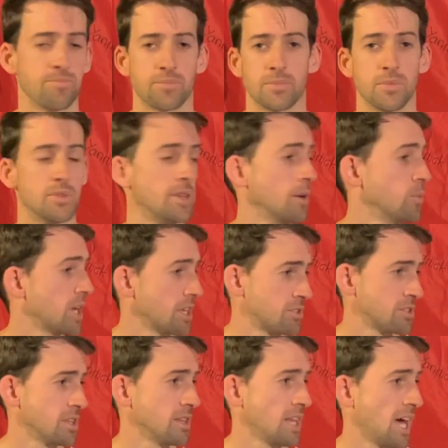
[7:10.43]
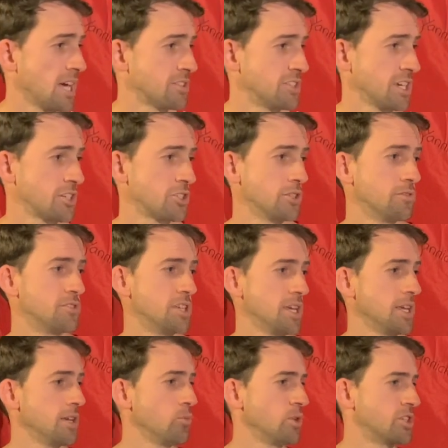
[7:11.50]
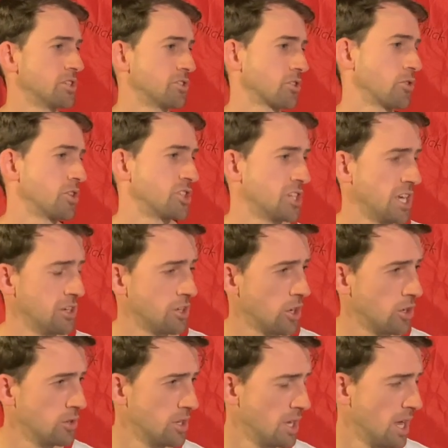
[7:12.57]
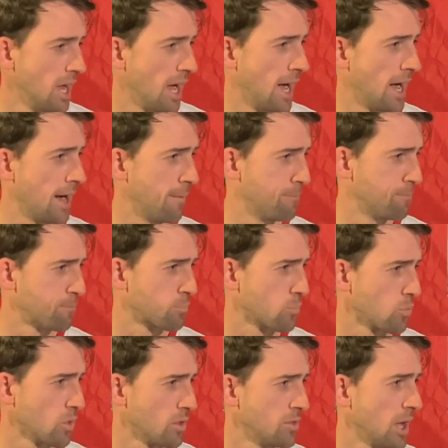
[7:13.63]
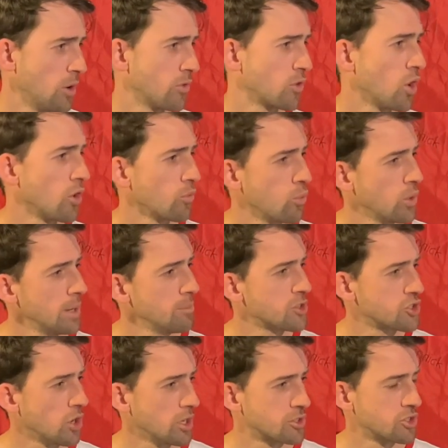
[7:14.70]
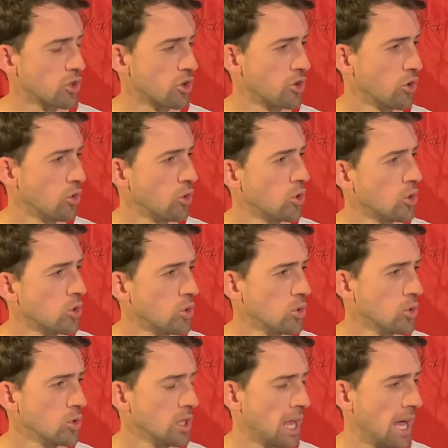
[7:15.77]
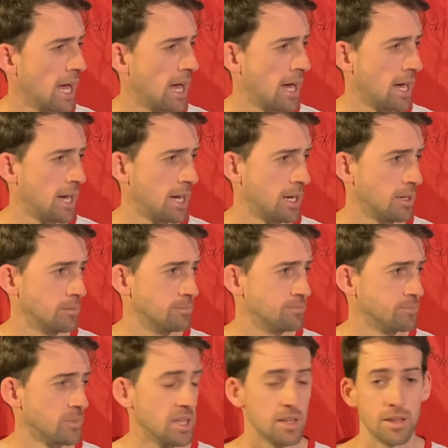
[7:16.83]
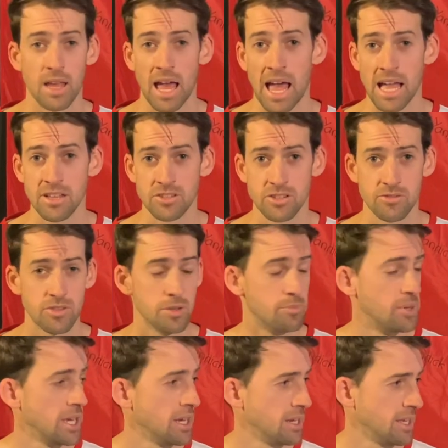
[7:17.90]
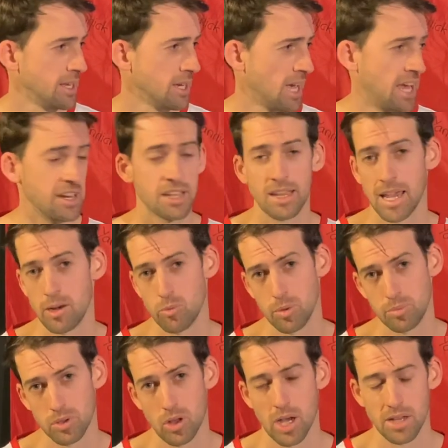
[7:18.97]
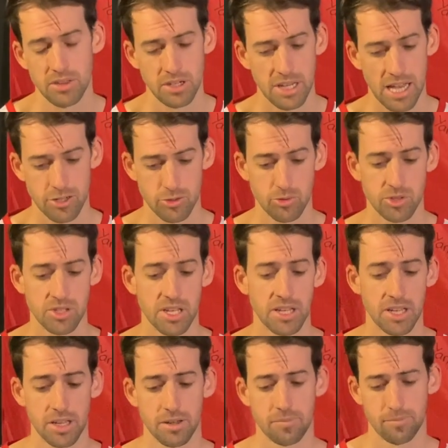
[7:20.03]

Then we get to the last section of D, which is a crescendo. Now we've got rim shots on all ands of the beat here, and again we're applying the natural sticking.